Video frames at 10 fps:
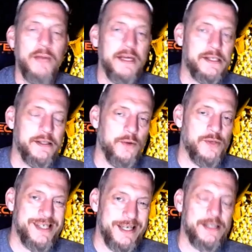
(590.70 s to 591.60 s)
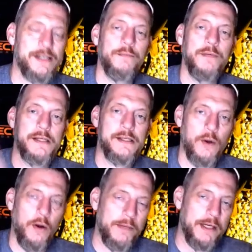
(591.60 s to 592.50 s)
Makes no sense to me.
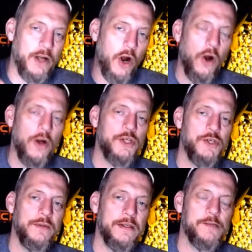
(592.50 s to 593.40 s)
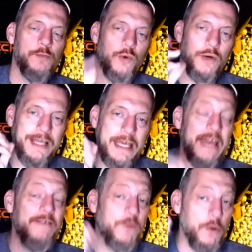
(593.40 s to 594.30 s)
So I'm going to encourage you this morning,
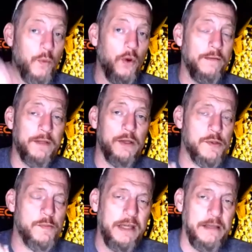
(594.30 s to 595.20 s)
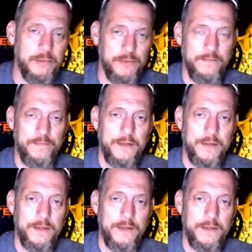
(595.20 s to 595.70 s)
if you're one of those people.